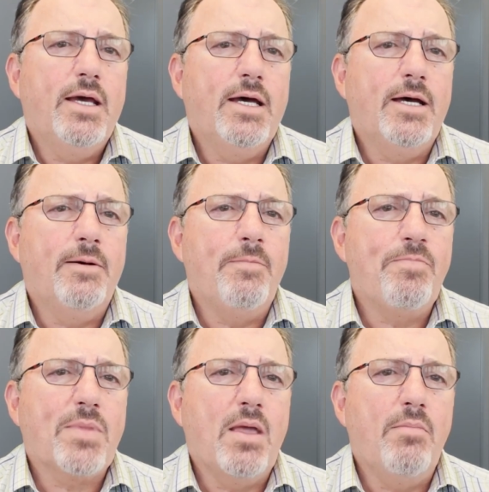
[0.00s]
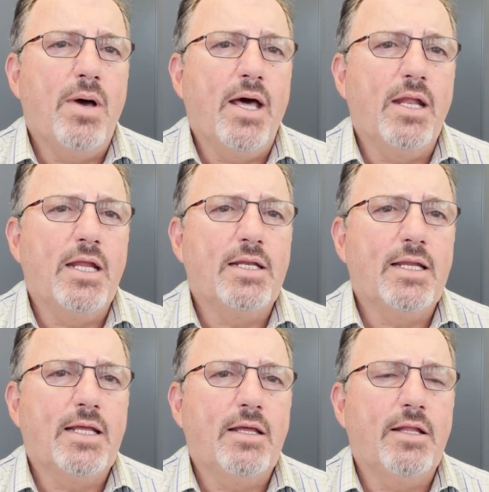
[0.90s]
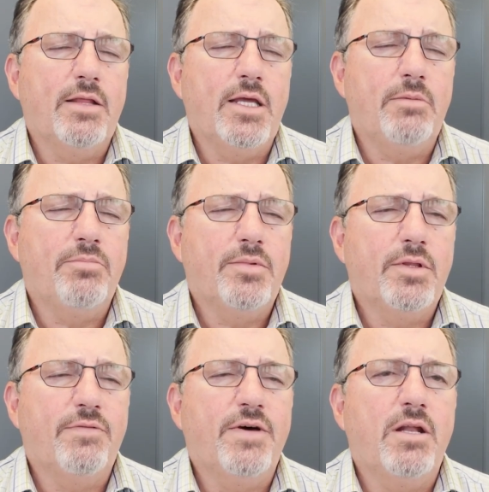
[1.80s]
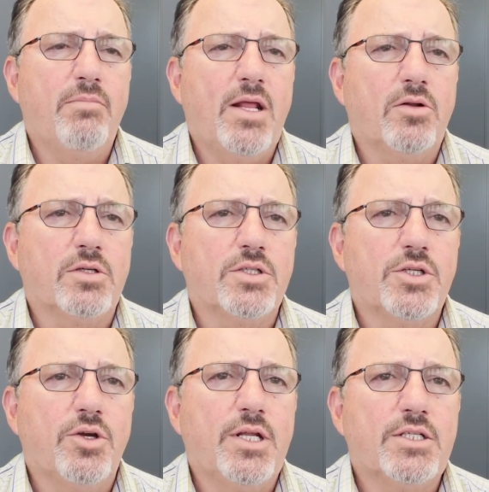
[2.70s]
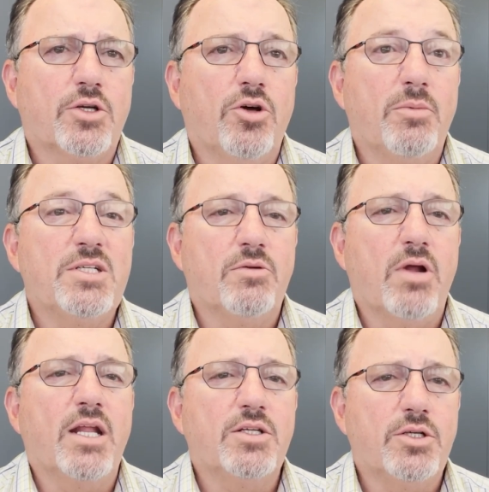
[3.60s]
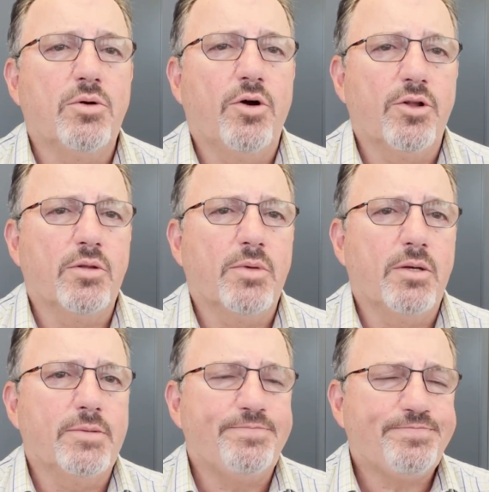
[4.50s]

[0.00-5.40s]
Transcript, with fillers: Um, but it, the, the fundamental concern is economies are running too hot at the moment.